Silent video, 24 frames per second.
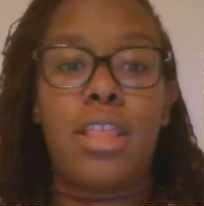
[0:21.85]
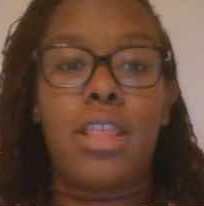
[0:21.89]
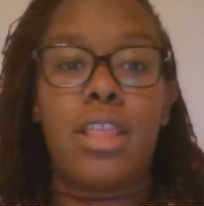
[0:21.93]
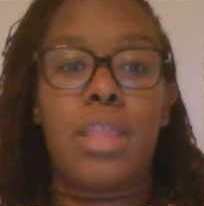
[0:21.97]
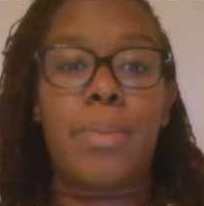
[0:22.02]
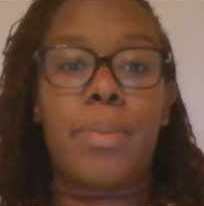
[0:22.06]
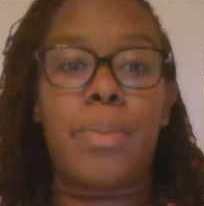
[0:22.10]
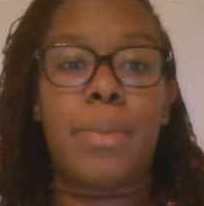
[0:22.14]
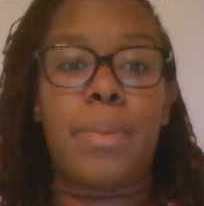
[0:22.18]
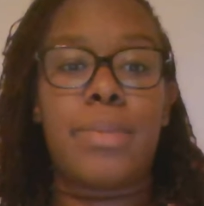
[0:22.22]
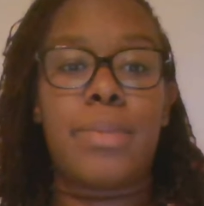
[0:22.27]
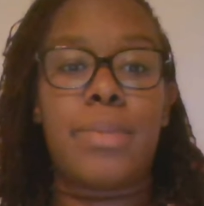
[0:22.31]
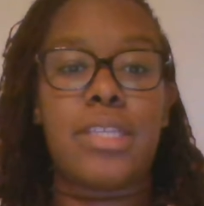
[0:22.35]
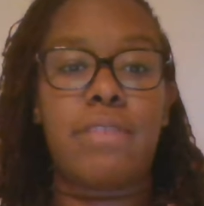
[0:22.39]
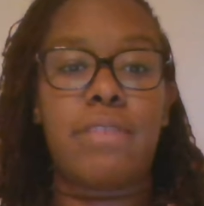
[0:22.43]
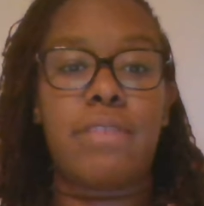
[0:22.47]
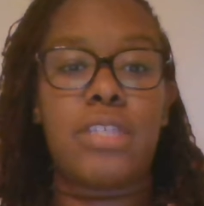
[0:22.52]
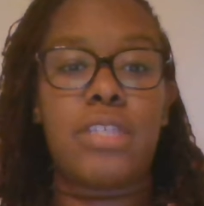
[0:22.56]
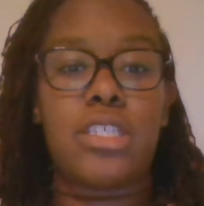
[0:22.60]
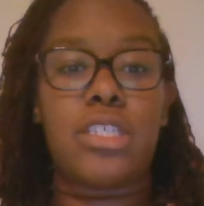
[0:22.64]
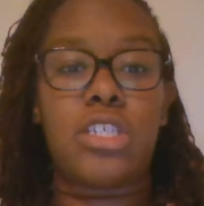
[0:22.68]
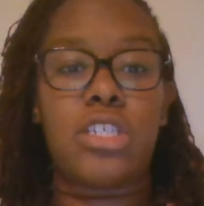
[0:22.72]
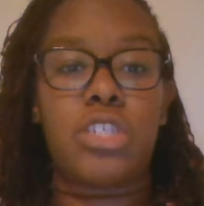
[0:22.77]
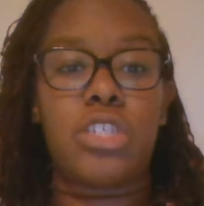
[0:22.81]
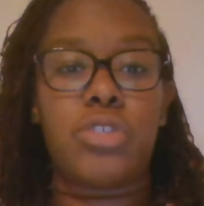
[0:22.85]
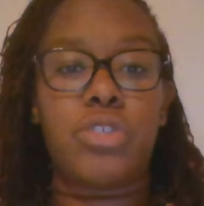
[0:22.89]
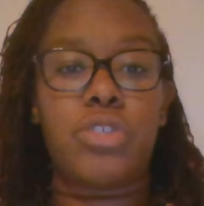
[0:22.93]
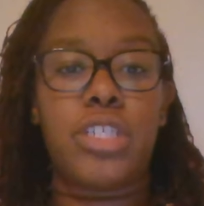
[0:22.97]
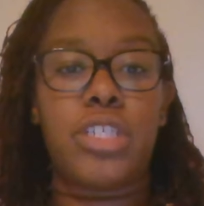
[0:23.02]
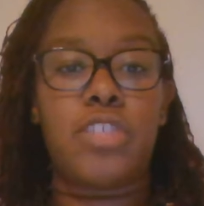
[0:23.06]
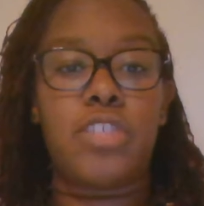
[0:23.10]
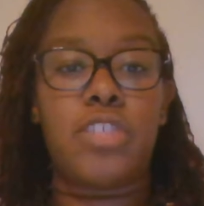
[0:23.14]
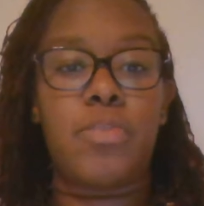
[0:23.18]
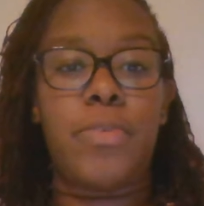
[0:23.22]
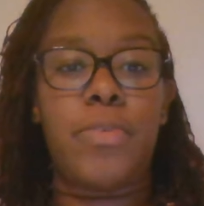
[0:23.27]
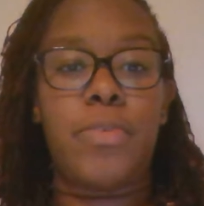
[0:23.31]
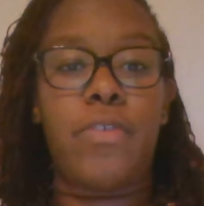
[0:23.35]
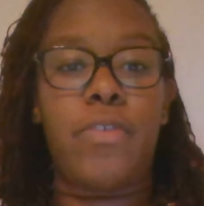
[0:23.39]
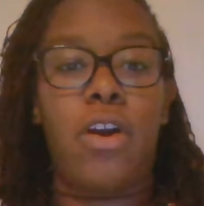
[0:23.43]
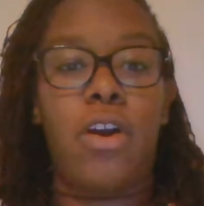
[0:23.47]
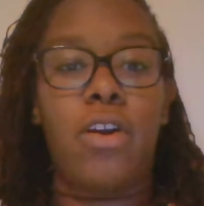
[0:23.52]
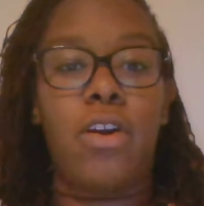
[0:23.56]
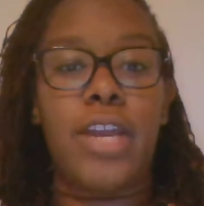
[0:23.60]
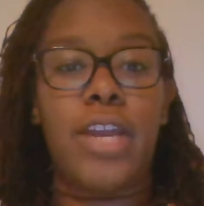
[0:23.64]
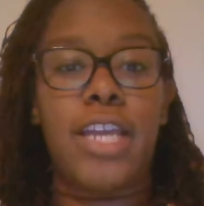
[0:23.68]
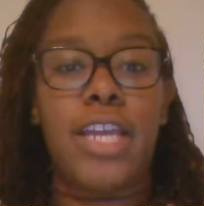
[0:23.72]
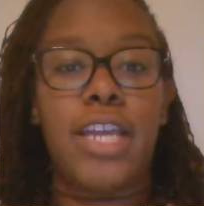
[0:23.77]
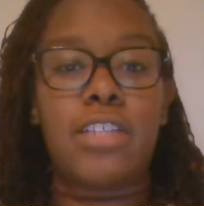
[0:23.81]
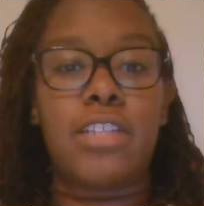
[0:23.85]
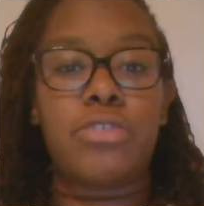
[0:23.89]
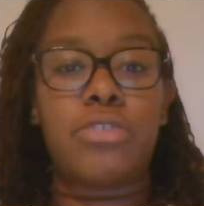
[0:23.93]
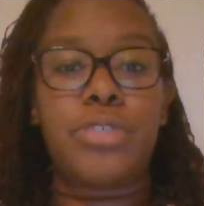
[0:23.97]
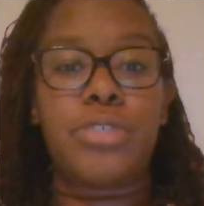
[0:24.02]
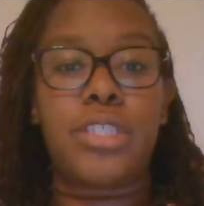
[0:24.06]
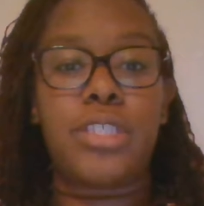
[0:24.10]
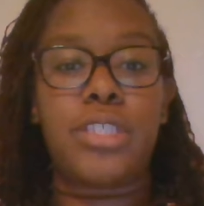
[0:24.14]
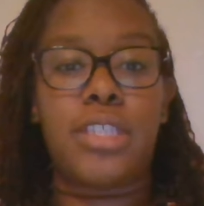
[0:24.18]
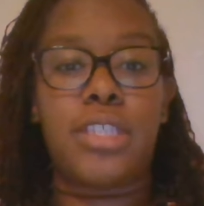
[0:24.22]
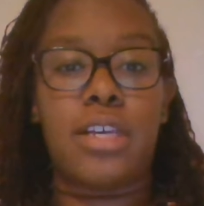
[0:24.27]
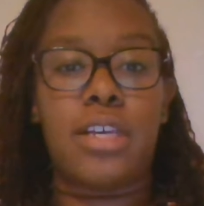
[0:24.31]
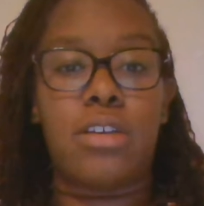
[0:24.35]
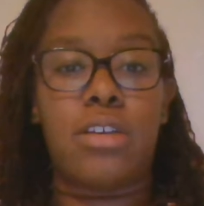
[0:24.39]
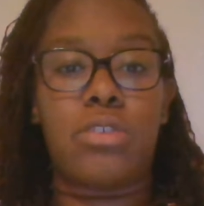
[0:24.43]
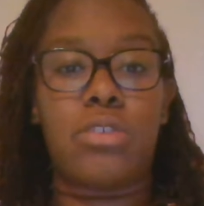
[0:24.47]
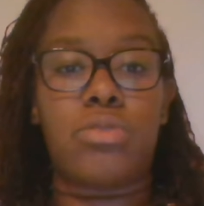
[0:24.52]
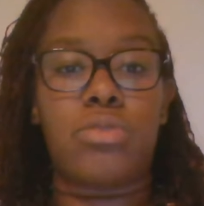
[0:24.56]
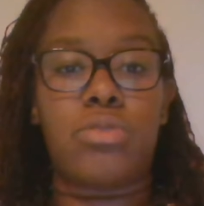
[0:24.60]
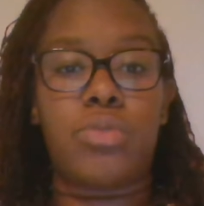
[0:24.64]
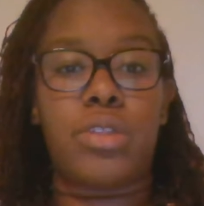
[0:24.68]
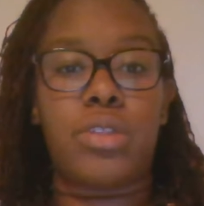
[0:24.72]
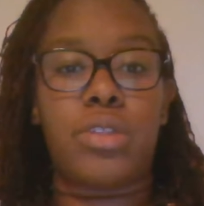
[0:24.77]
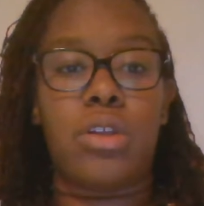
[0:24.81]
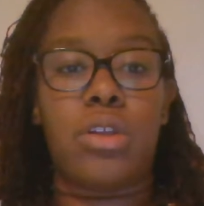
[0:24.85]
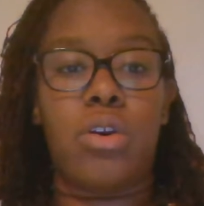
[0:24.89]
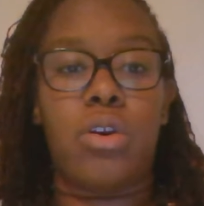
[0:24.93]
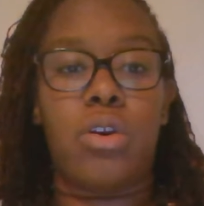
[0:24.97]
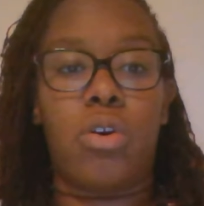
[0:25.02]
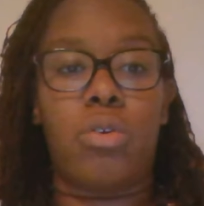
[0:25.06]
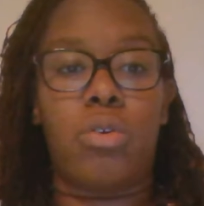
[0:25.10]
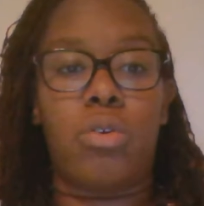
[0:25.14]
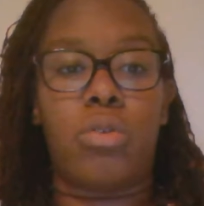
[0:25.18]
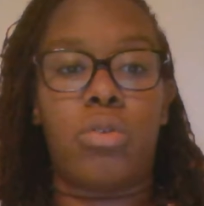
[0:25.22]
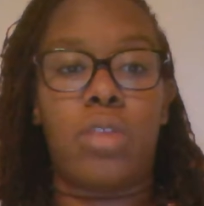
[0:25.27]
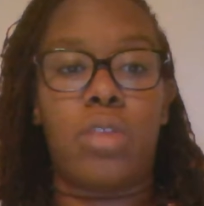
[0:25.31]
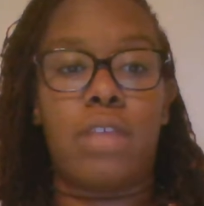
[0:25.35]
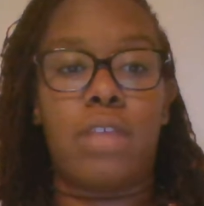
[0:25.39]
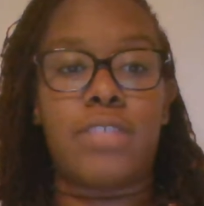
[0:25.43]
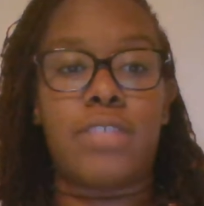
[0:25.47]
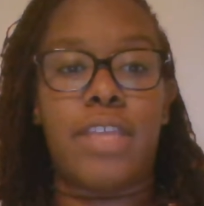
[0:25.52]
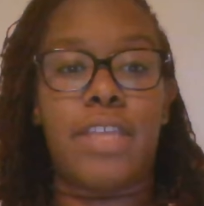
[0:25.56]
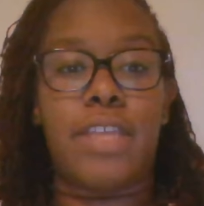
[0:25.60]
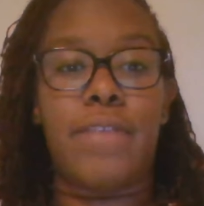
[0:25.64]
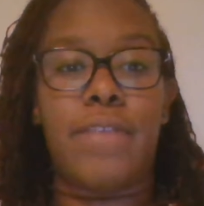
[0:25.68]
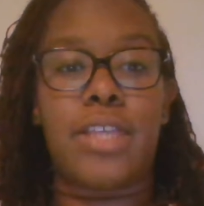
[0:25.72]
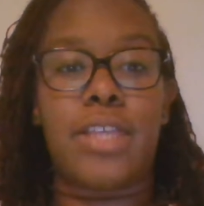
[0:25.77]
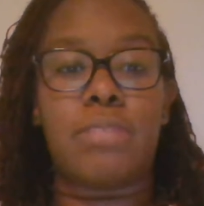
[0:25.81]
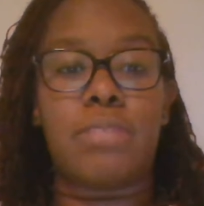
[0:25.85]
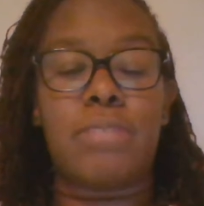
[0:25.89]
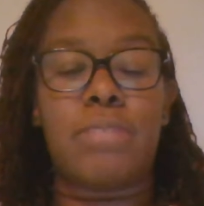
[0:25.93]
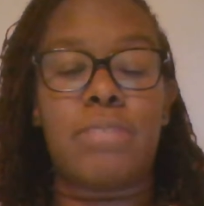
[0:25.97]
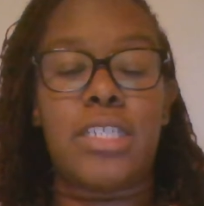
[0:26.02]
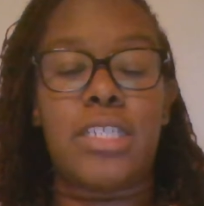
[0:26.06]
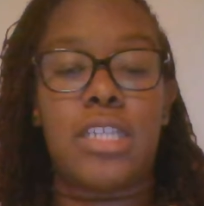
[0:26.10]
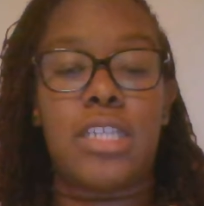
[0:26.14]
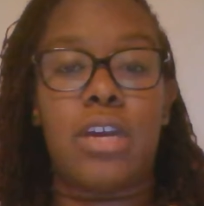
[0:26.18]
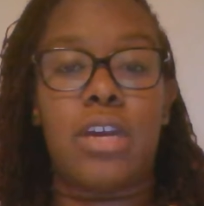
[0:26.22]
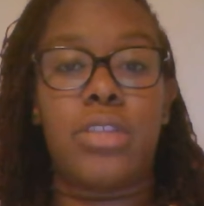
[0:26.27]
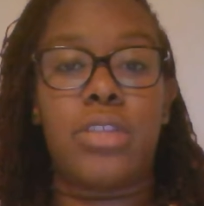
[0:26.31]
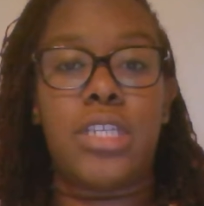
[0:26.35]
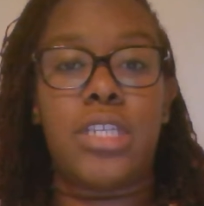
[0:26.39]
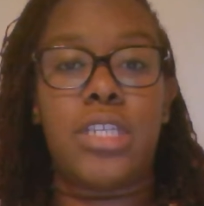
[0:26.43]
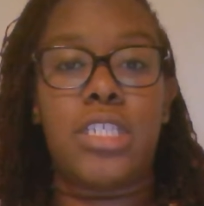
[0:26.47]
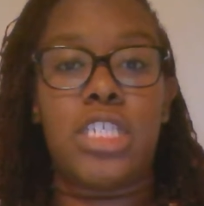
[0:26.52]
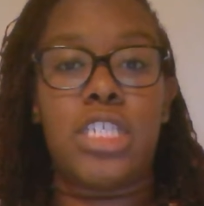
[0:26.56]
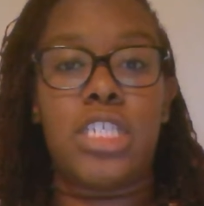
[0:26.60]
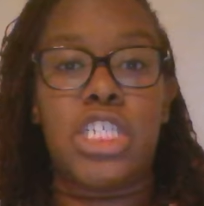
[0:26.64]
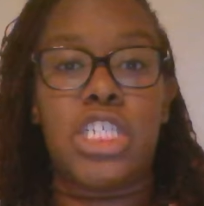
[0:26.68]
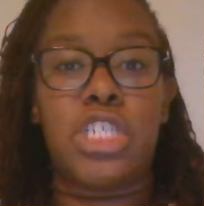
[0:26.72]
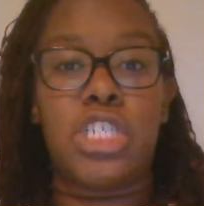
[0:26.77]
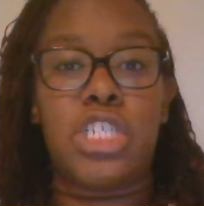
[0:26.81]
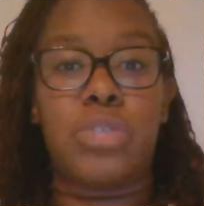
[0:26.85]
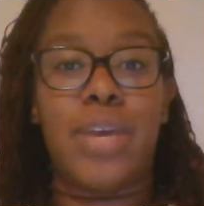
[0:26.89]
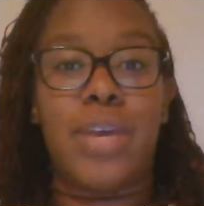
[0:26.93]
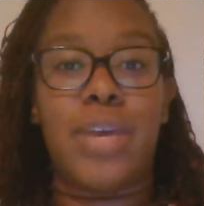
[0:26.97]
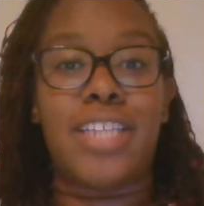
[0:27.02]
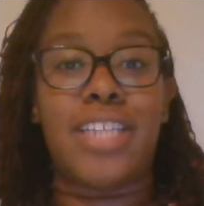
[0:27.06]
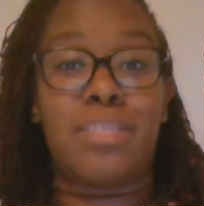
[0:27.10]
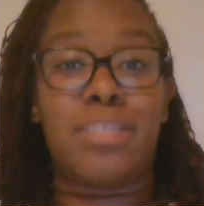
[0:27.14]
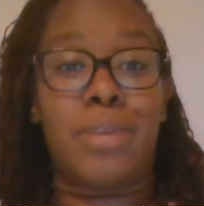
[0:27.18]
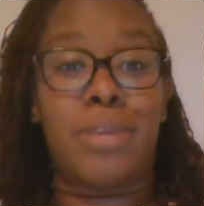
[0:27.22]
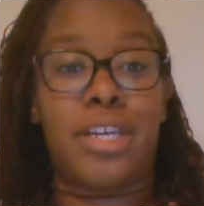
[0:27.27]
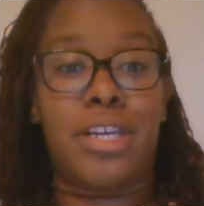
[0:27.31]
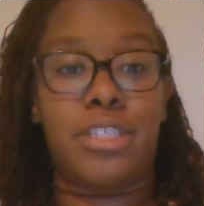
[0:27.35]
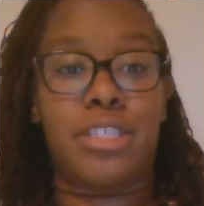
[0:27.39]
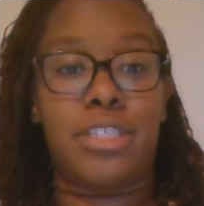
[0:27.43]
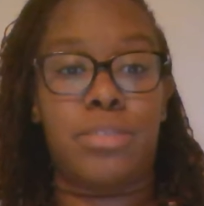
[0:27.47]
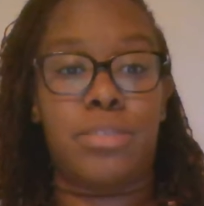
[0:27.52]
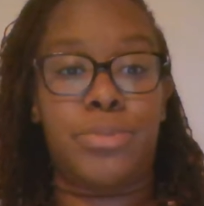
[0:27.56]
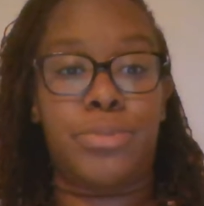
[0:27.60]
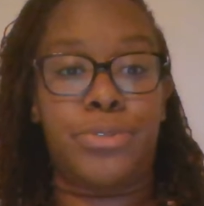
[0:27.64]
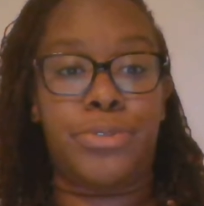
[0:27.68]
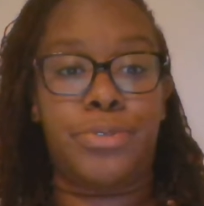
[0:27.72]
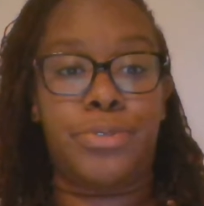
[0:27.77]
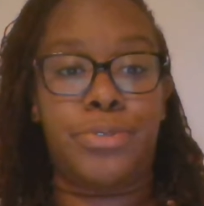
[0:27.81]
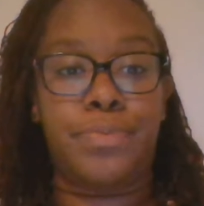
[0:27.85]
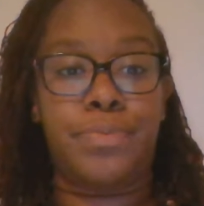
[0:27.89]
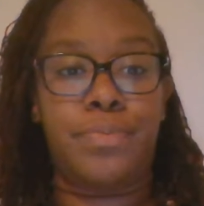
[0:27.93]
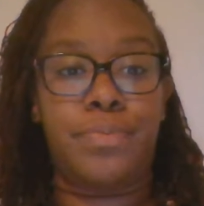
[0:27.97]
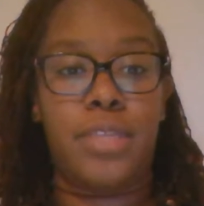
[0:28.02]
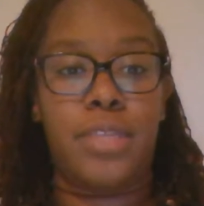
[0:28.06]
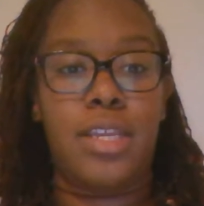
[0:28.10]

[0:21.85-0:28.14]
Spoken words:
The purpose of this surgery is to remove all cancerous cells with the goal of saving as much healthy tissue as possible.